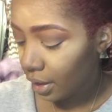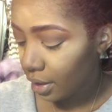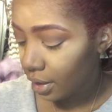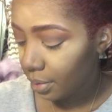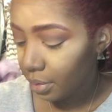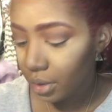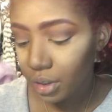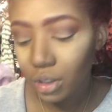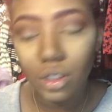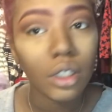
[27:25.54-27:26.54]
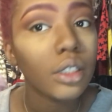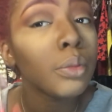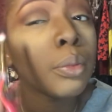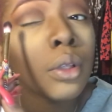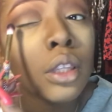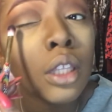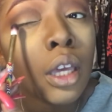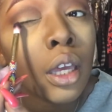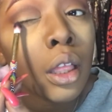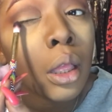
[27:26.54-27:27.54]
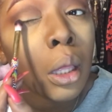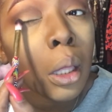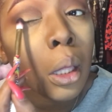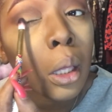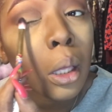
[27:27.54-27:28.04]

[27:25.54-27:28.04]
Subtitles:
And I'm going to just put that like